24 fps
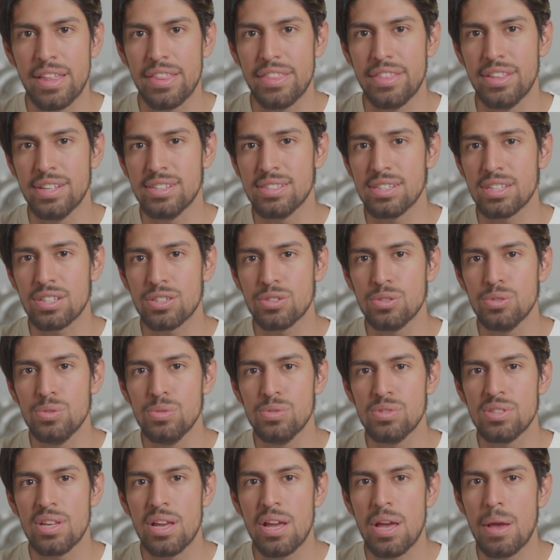This
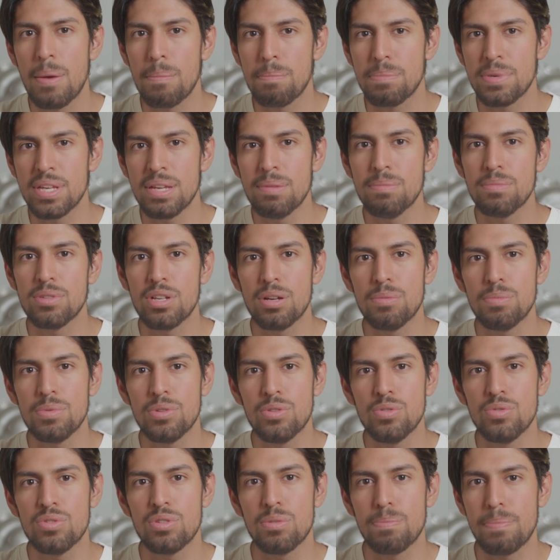includes B M
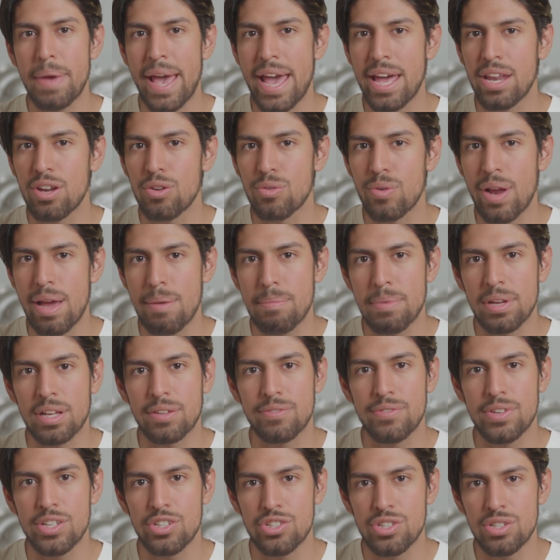W's
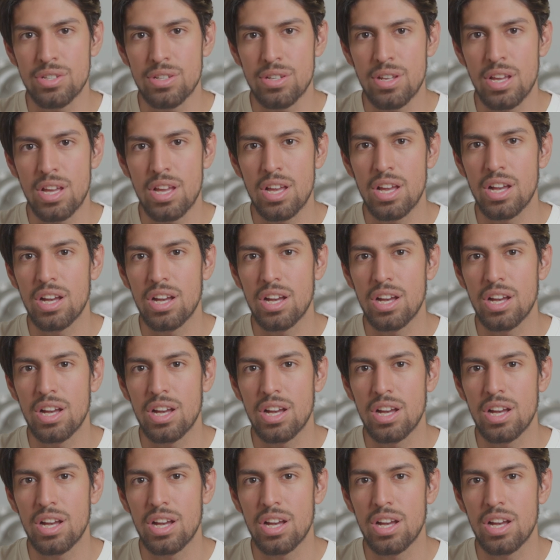panoramic vision,